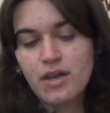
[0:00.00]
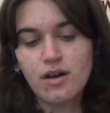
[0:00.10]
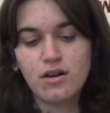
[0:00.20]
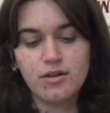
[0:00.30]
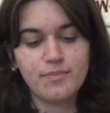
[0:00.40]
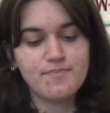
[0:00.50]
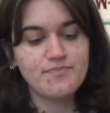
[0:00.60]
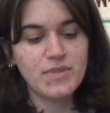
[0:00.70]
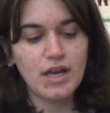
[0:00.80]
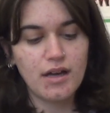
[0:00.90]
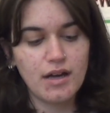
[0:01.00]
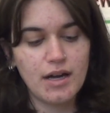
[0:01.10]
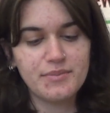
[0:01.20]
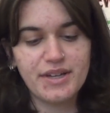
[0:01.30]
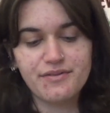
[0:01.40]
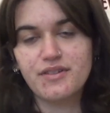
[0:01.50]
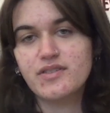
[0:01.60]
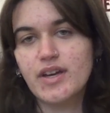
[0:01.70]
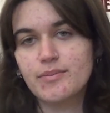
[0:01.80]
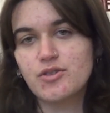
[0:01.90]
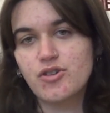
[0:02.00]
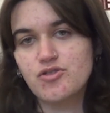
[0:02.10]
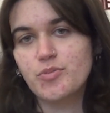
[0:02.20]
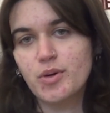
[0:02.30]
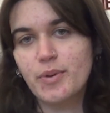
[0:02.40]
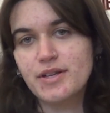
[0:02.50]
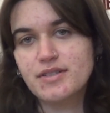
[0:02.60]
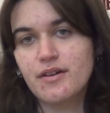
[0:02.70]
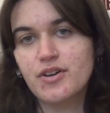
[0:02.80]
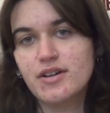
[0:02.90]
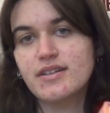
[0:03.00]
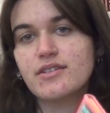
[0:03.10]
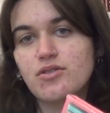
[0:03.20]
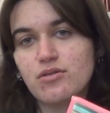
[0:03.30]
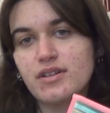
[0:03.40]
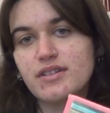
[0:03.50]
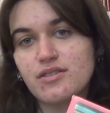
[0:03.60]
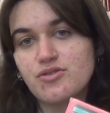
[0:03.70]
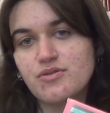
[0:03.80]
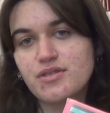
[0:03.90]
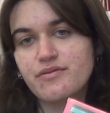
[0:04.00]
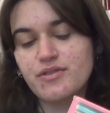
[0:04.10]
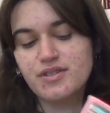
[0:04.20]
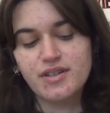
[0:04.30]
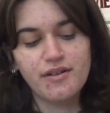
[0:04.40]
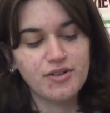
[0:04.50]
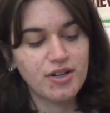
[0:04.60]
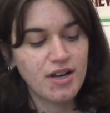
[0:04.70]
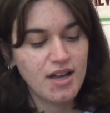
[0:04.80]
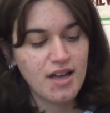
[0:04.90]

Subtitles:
I'm definitely the type to judge a book by its cover, because I totally did choose it for this cover.